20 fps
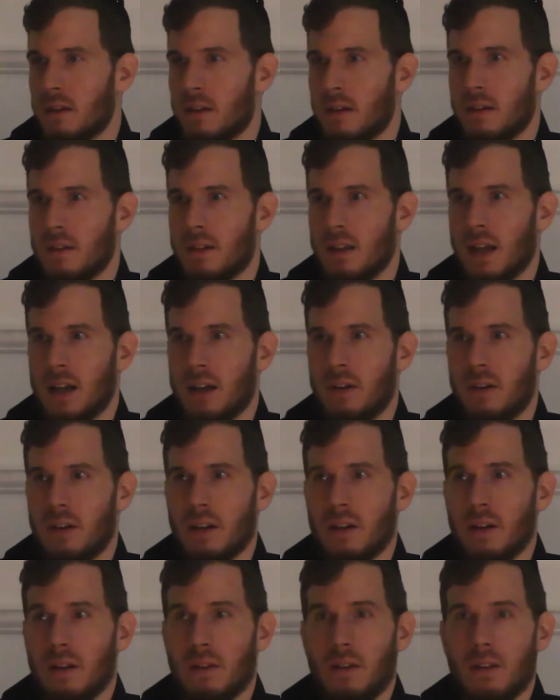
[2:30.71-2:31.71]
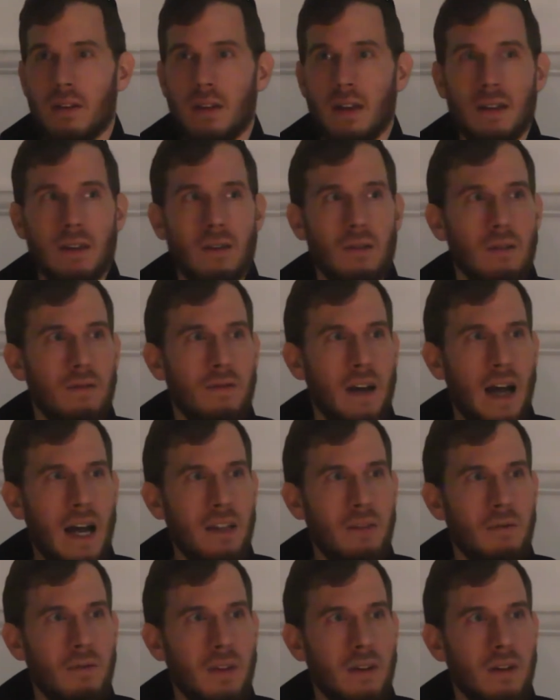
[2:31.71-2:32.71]
So it's like going into a
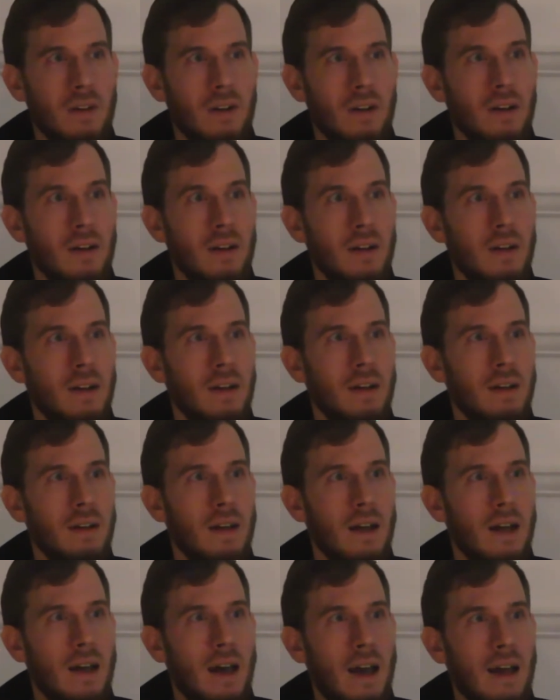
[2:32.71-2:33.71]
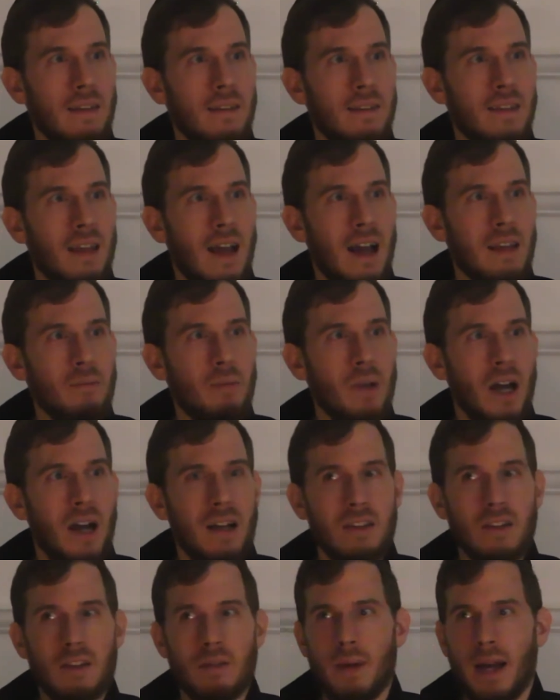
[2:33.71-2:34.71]
fight with your hands tied
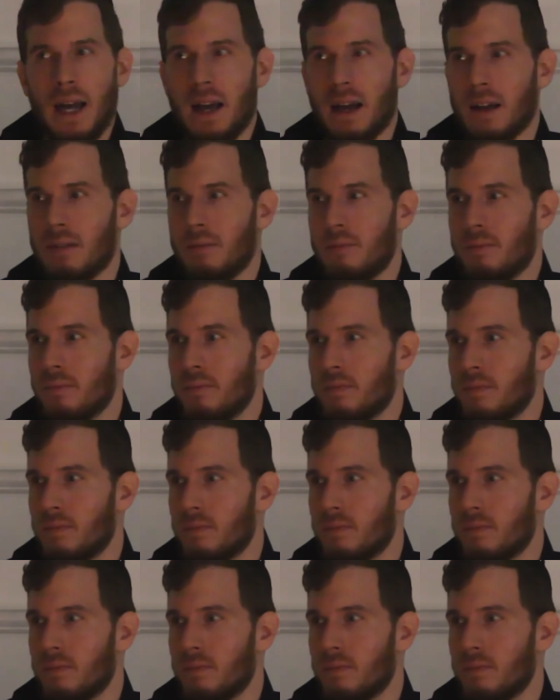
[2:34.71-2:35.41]
behind your back.